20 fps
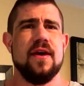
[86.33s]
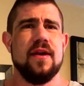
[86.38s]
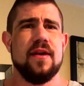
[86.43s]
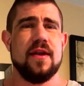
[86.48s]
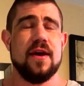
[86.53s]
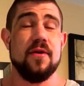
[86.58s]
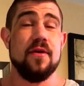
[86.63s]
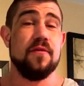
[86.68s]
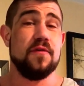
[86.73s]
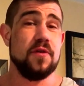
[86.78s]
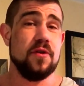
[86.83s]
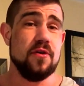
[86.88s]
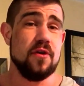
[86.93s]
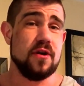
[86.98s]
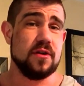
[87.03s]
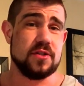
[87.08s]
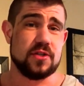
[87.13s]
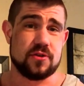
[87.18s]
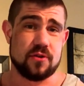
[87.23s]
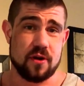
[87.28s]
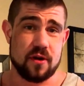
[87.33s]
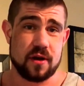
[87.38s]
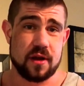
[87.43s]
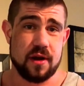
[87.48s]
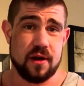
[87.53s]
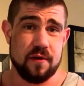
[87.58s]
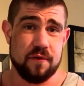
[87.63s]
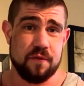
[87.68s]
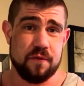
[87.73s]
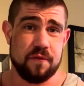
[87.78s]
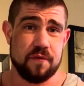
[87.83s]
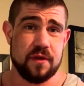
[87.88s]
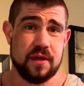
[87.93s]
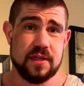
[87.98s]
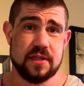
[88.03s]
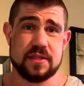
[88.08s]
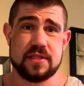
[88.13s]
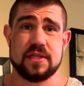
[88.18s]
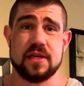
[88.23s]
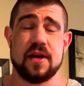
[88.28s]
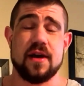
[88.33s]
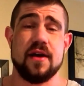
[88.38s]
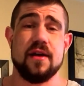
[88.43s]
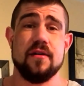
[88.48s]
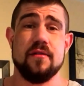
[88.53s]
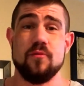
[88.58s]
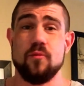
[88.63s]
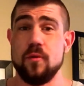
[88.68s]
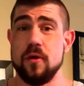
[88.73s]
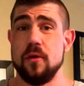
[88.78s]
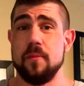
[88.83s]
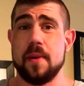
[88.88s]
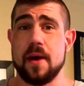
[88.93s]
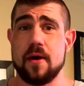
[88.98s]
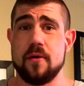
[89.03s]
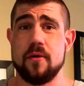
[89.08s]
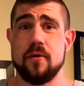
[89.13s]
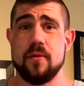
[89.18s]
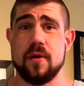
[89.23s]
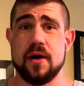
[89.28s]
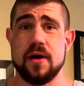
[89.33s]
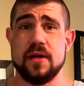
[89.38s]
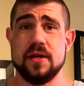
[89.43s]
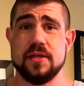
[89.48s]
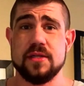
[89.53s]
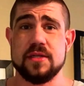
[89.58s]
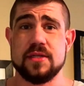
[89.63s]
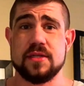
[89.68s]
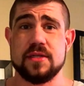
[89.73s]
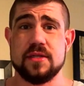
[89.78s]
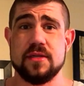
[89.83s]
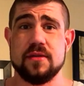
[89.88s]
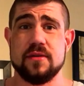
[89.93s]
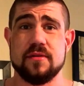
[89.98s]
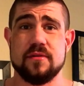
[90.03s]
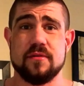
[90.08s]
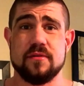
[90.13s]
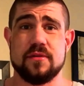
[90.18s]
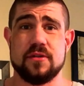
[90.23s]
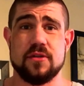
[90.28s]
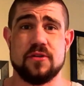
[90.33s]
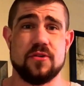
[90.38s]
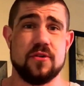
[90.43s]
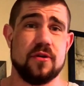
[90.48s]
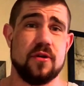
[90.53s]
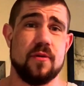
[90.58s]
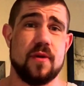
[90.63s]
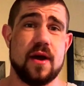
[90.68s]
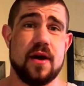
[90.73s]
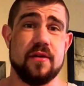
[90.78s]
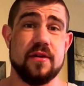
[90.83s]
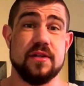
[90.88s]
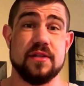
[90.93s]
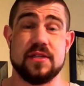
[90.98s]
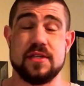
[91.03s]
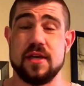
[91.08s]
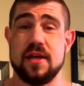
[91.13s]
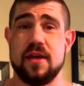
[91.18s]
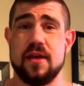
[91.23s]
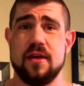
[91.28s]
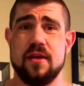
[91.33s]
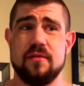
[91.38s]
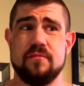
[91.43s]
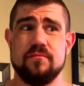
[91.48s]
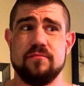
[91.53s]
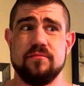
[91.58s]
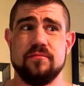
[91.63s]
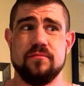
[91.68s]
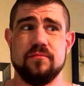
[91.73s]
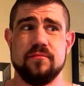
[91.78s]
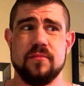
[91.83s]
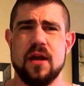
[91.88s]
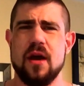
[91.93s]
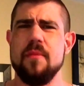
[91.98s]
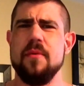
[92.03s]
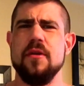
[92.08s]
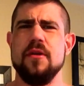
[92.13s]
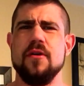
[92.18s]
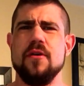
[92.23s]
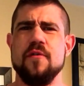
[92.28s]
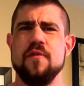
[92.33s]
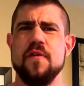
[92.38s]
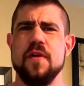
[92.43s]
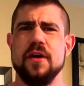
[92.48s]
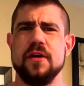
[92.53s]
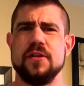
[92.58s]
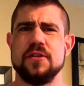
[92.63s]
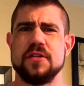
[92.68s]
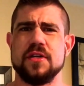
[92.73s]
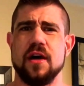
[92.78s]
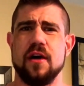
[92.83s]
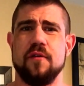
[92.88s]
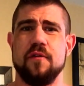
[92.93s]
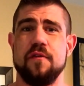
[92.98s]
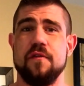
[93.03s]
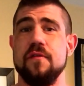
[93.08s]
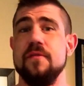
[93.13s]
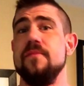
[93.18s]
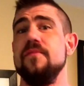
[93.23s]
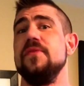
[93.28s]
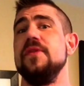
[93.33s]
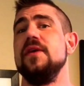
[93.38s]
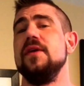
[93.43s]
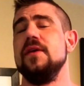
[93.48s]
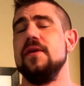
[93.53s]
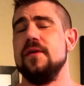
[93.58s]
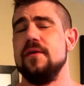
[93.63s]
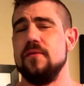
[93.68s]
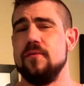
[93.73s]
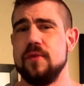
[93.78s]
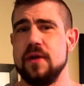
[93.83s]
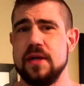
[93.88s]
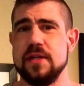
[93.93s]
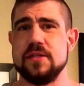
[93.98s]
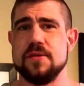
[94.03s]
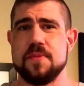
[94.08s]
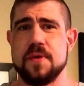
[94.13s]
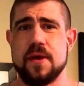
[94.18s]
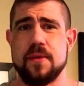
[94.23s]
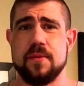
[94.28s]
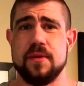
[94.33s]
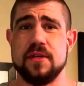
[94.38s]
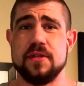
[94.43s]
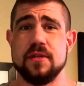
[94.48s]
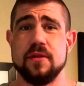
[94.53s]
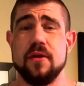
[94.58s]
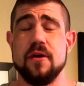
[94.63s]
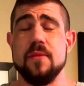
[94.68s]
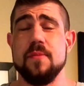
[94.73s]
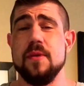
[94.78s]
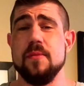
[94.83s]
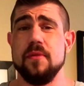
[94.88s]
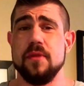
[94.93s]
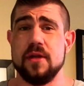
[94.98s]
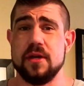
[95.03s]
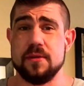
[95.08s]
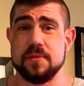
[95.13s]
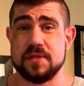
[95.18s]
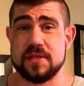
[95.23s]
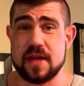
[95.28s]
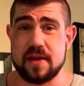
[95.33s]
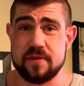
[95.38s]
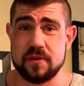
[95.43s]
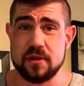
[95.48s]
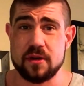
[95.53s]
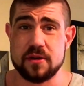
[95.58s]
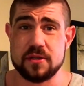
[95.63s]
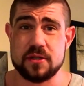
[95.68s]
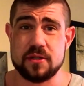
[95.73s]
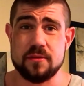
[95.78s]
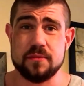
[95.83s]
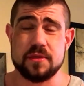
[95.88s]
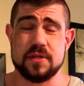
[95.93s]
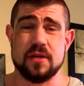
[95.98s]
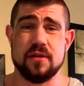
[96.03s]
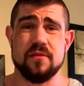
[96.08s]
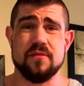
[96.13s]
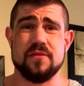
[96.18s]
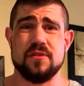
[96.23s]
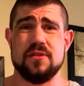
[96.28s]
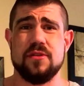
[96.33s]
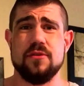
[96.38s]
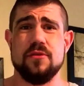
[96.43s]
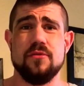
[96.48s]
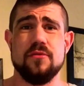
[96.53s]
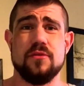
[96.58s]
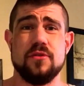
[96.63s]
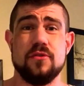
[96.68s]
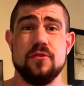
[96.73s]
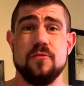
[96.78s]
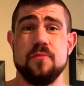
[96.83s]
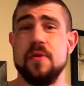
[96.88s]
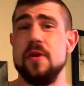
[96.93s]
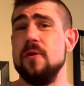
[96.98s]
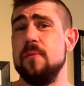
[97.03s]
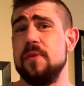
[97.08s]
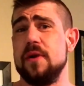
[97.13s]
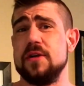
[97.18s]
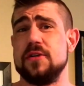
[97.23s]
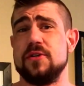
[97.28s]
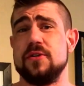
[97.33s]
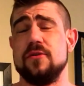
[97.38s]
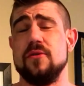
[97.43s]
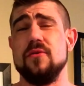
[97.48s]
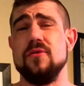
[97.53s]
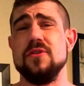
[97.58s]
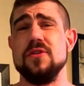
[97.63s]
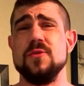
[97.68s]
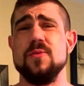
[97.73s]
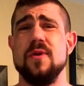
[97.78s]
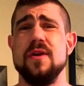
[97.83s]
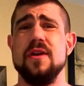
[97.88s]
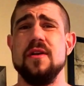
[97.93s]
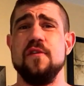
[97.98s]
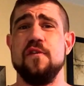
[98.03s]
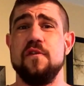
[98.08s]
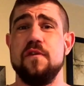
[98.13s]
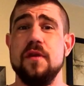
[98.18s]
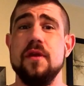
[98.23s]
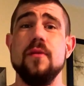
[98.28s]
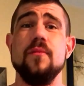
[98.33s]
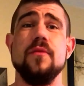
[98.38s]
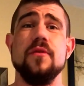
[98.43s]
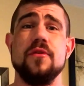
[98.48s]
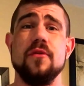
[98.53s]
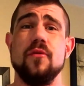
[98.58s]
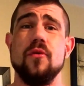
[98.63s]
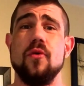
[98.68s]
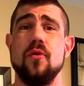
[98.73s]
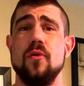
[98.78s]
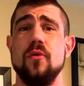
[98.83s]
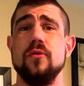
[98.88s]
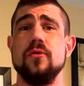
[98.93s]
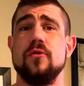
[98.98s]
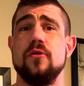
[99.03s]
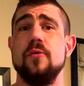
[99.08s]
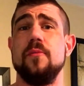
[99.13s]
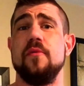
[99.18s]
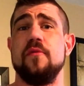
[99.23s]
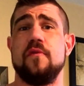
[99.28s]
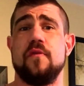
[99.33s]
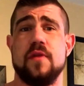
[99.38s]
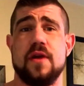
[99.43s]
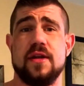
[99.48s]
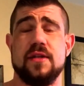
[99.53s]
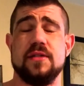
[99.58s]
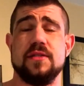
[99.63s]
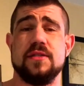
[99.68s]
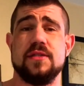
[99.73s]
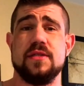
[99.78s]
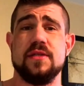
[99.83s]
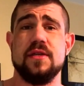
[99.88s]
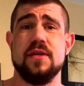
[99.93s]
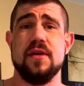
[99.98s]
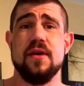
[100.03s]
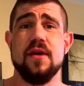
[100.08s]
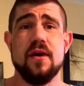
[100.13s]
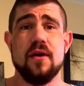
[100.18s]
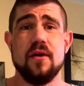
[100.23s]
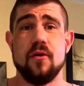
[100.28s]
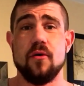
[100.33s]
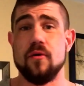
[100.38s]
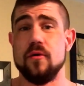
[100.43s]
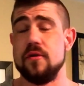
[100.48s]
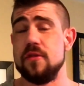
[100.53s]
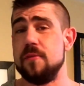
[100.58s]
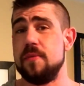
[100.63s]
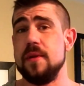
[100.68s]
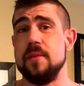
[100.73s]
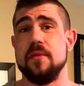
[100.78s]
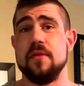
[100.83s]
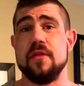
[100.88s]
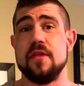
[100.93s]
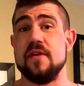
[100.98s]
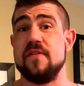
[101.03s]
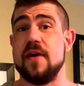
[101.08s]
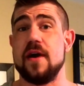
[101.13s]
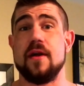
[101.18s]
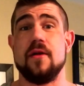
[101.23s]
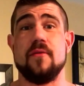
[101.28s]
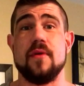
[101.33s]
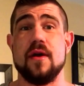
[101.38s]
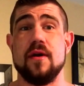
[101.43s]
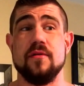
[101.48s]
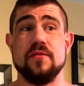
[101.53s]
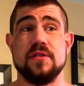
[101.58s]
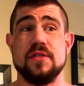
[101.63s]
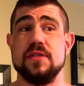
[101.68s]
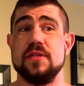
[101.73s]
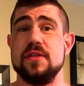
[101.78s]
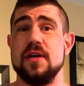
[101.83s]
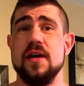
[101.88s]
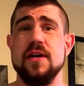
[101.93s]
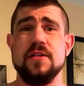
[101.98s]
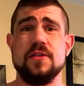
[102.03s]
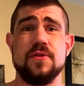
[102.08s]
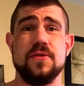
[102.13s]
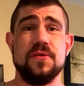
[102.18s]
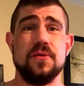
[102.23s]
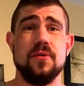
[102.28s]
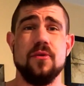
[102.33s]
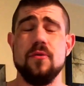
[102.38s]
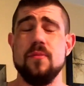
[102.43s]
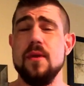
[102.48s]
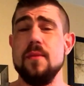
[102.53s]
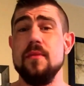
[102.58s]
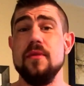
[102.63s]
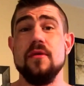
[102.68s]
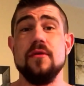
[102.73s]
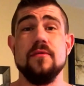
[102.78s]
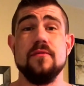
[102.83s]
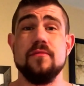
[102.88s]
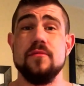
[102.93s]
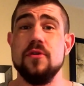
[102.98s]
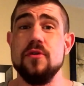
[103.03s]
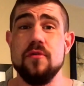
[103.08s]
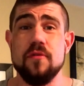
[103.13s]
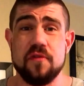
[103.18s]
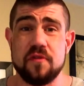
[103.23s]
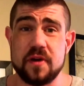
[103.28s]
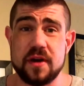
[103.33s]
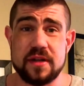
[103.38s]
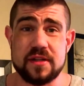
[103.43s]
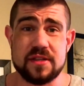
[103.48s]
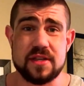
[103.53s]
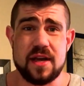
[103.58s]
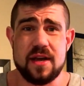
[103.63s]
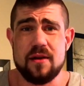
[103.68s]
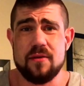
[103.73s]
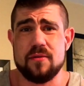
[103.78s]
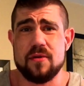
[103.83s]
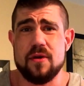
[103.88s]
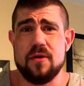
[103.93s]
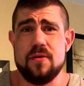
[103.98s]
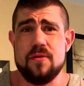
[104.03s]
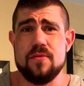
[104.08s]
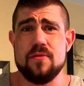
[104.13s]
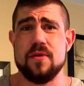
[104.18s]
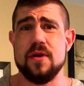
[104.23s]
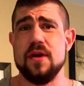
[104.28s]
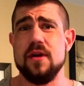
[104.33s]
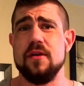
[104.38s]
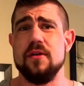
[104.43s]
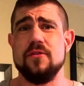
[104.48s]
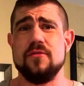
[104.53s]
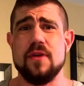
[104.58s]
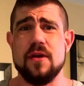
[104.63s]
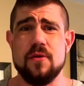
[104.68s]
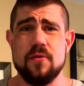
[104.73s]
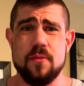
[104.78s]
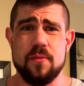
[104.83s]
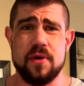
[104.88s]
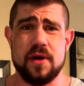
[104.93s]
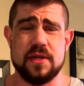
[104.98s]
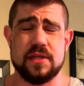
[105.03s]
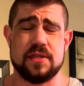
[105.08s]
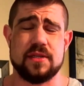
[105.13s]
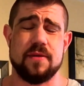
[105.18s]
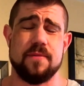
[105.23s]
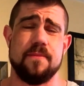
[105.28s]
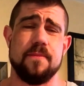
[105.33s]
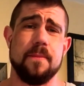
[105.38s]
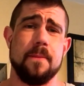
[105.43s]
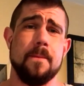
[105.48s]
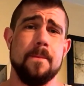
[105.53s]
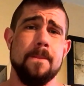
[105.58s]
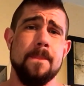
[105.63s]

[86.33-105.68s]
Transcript: Now, if you're not strong enough inside, willpower wise, to turn around and say, how about you go fuck yourself? What ends up happening is a lot of people end up sabotaging themselves due to peer pressure or just wanting to fit in with their old group of friends or the people that they've had around since high school or maybe they're new friends. I don't know. You're trying to impress them.